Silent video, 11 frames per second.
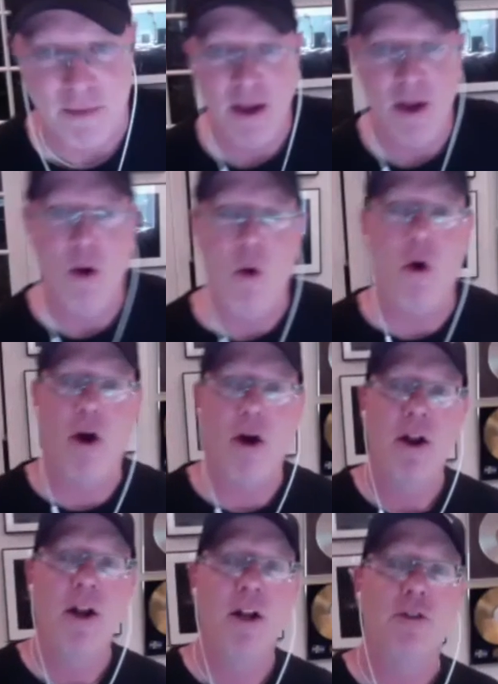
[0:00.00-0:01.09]
Or
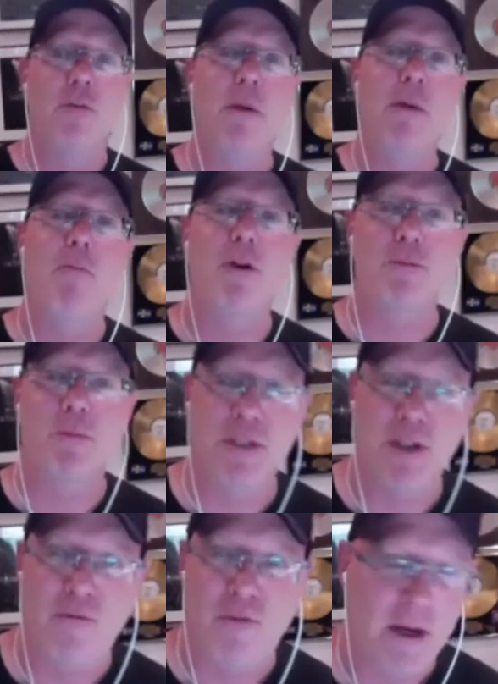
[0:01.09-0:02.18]
to be more
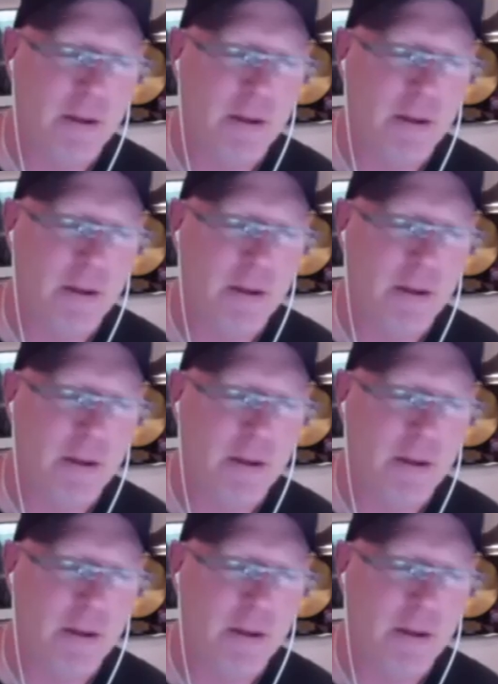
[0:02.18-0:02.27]
specific,